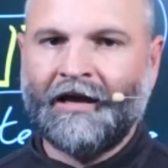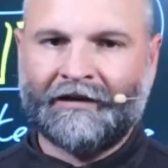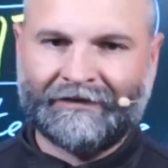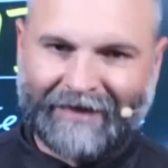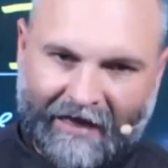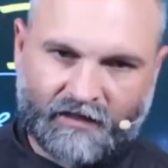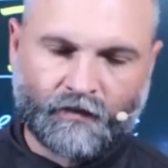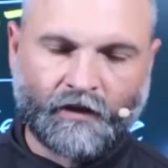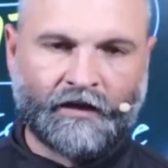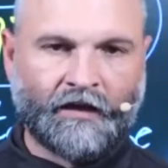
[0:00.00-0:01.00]
And that's
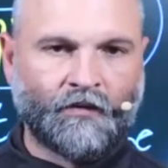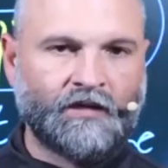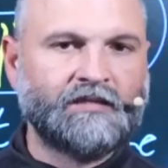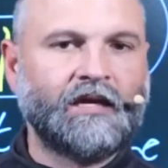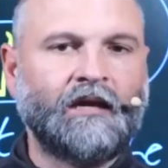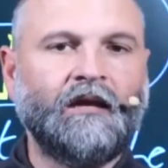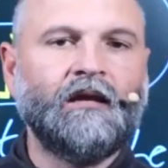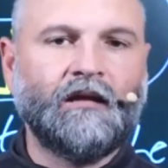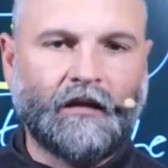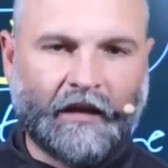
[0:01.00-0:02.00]
why Yahweh said,
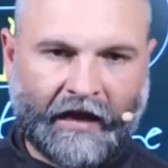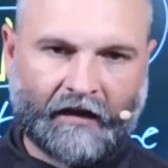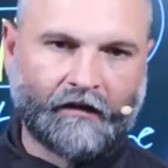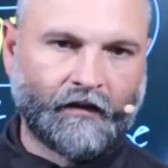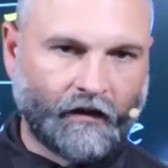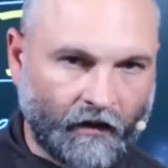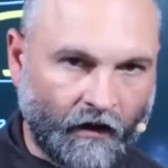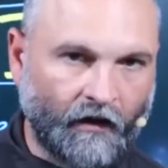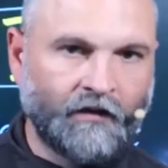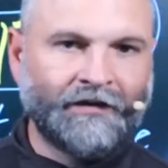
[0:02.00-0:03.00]
"Lech,
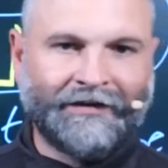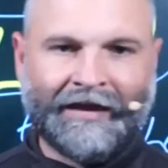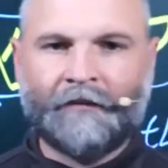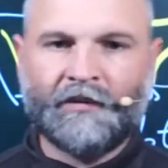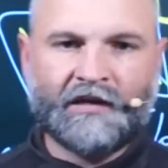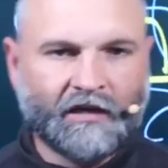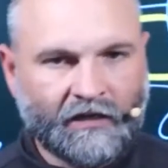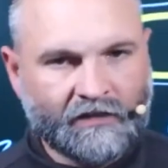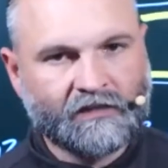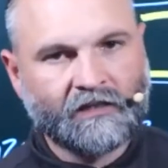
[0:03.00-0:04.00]
Lecha," not
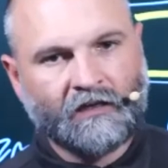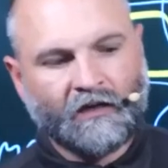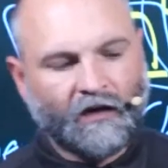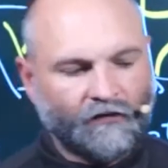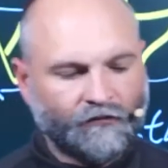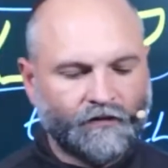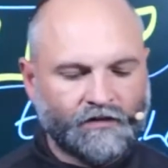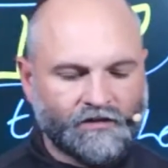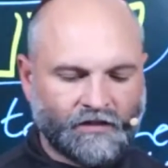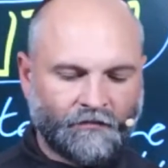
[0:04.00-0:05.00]
because of
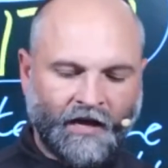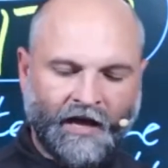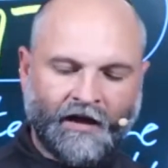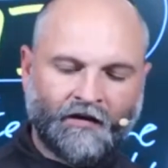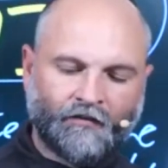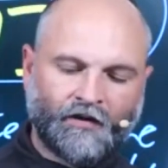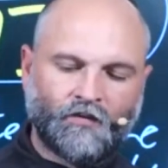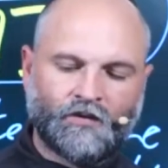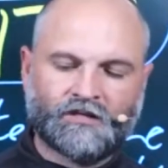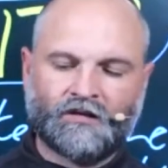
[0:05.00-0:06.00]
somehow there
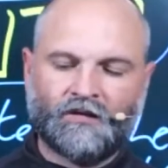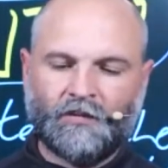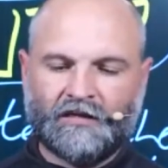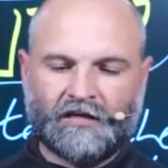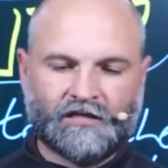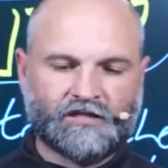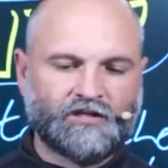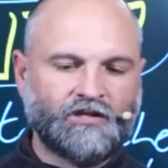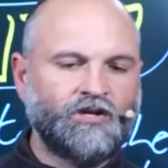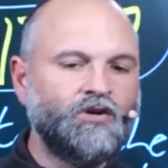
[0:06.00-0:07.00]
was going to be this
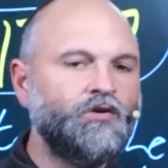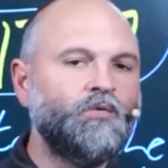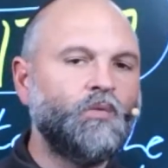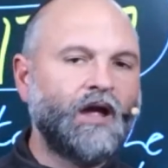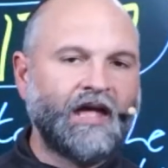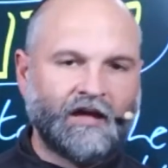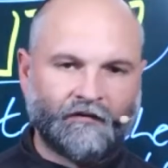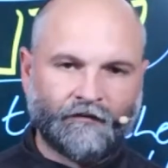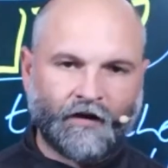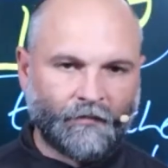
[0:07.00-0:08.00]
new way
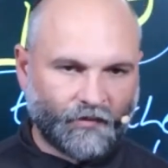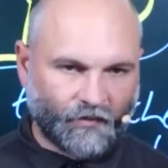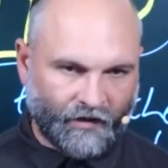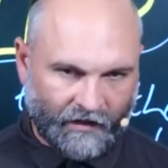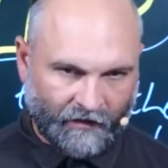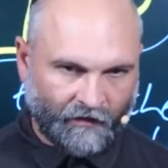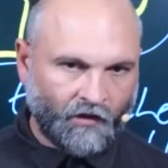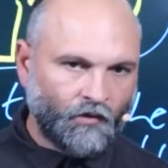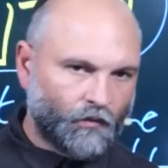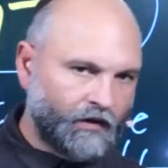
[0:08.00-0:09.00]
of operating
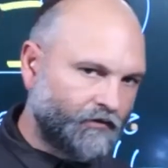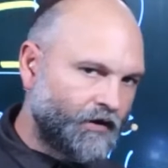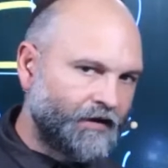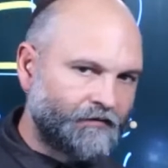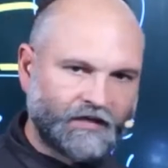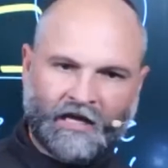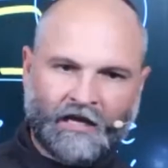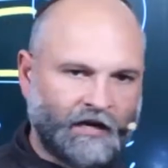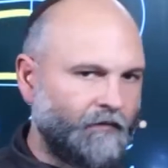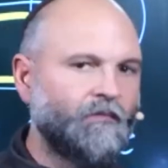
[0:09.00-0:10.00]
when he arrived at
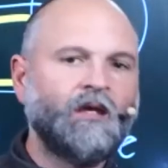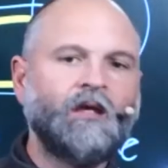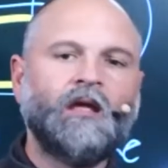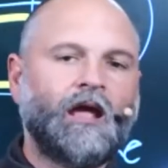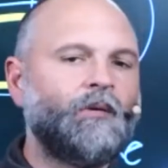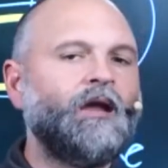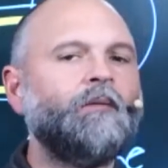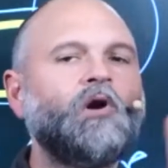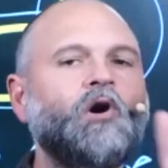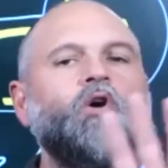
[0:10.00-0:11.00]
Canaan.
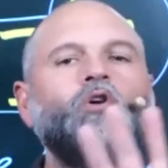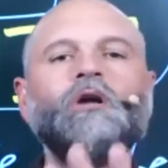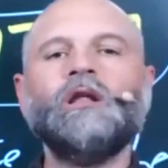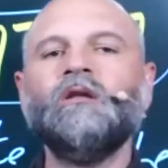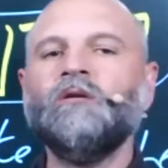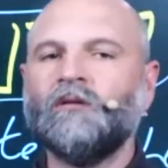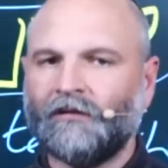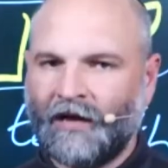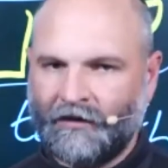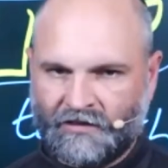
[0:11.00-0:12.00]
Abraham already knew the
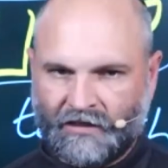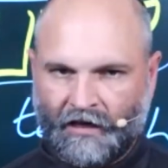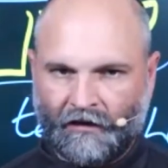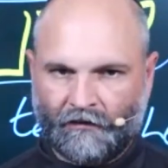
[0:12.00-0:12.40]
lifestyle.